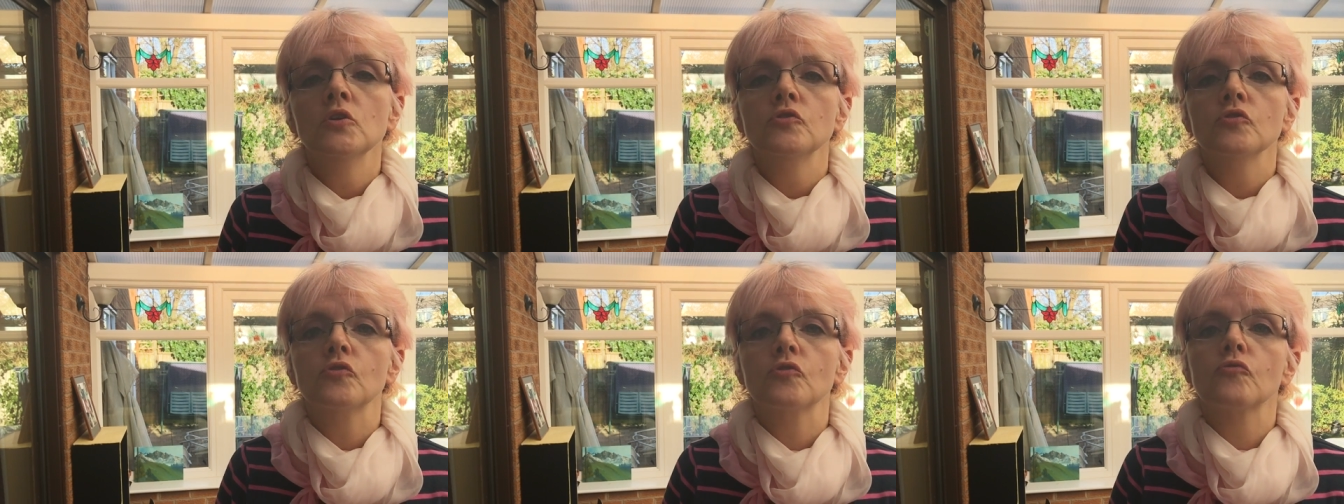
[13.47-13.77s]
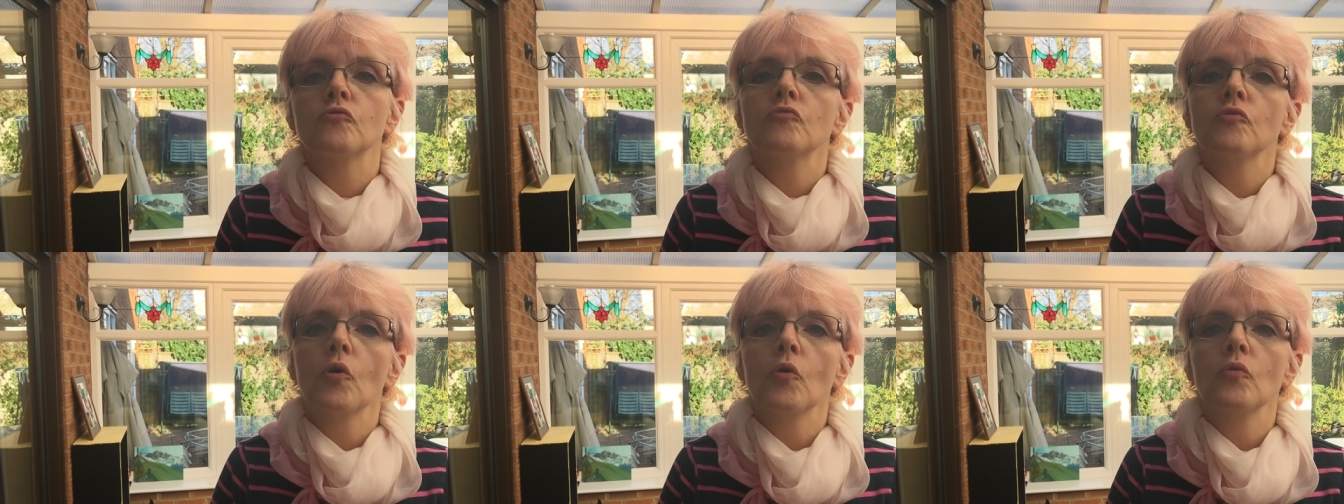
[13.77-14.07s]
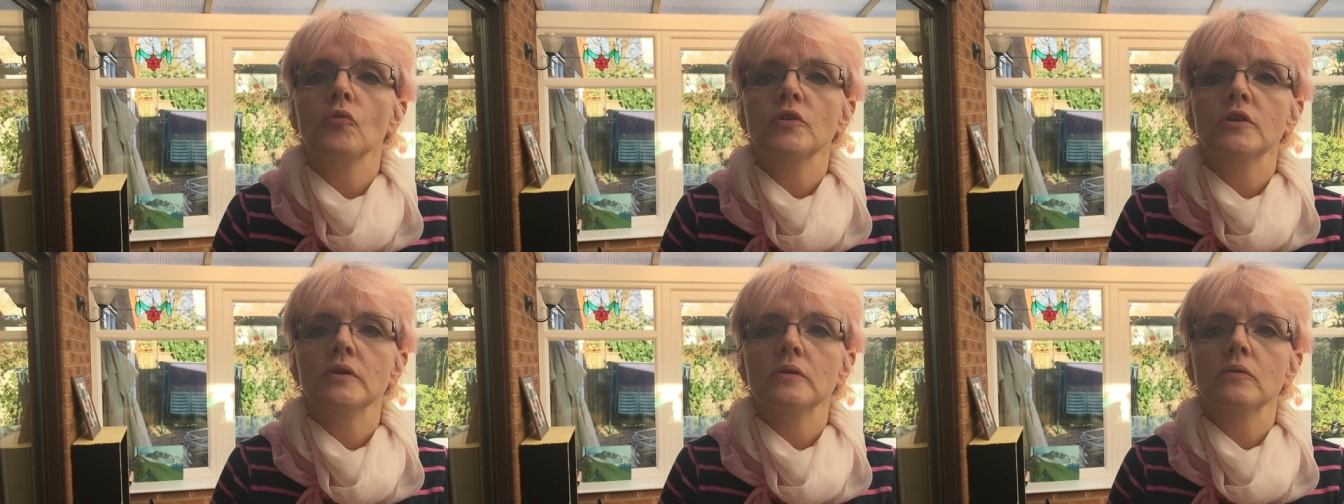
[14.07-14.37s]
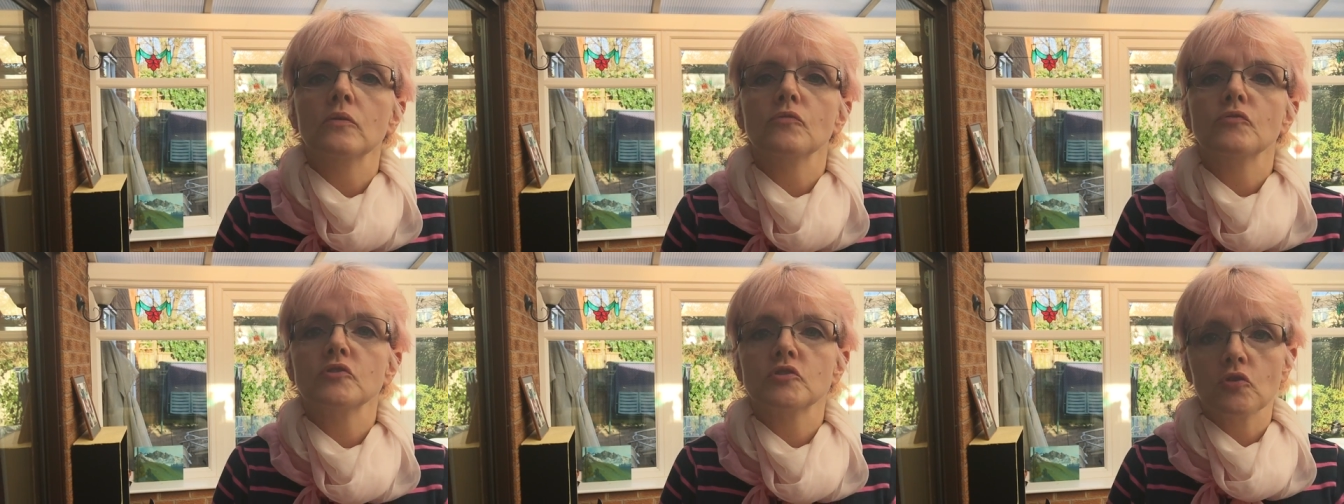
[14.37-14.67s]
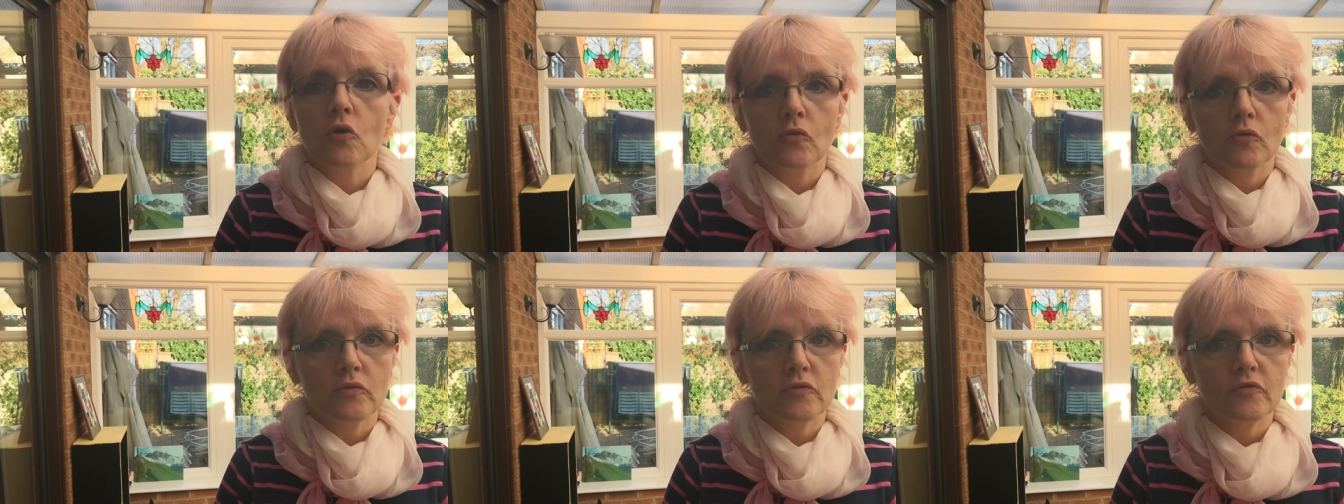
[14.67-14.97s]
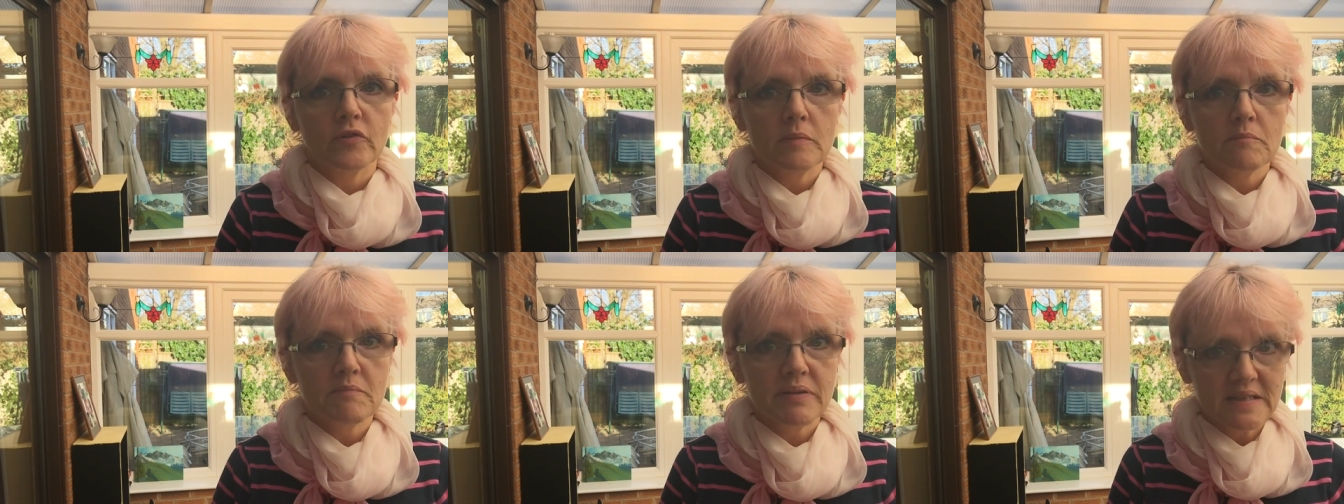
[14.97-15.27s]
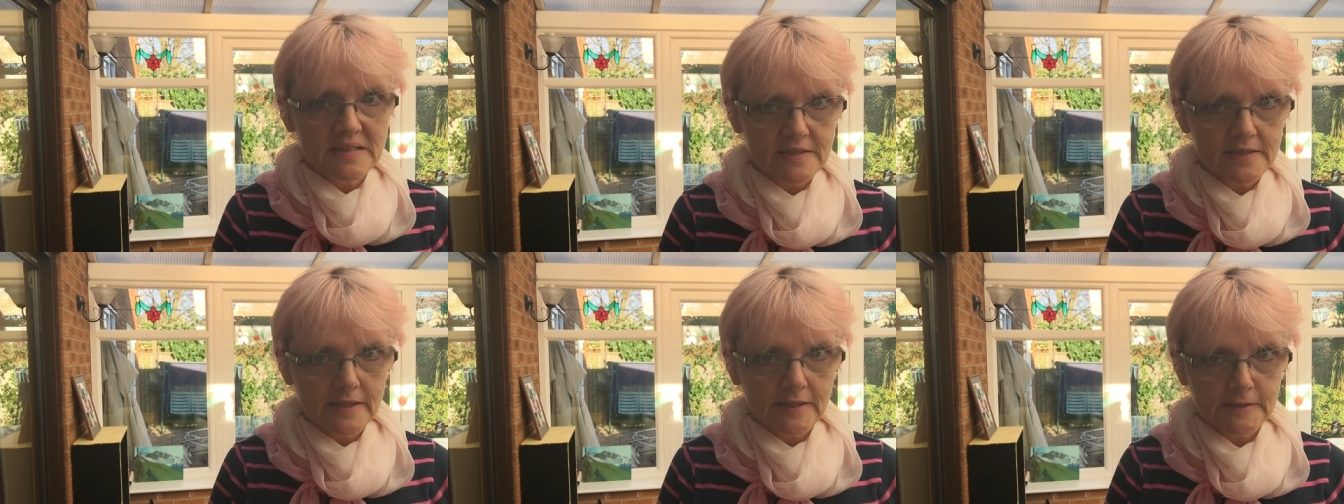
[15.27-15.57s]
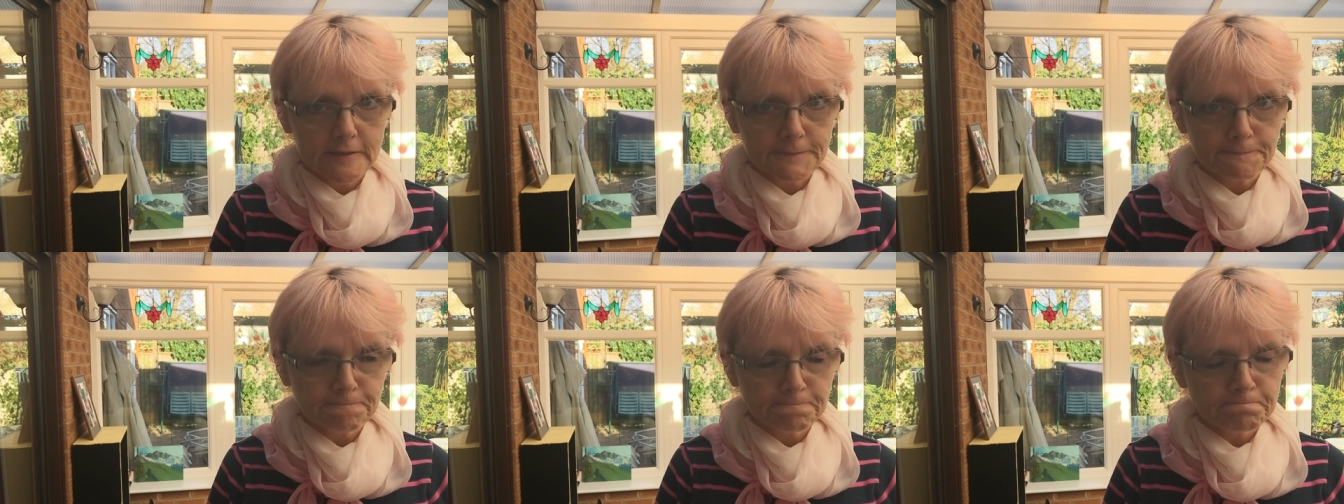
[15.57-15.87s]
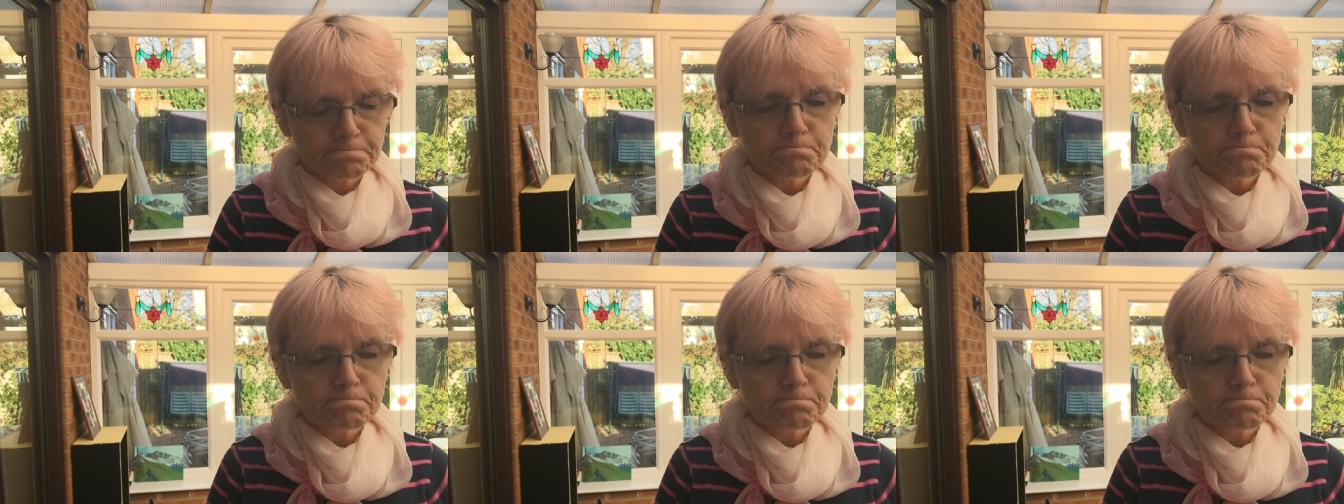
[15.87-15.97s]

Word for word: to grow your photography business.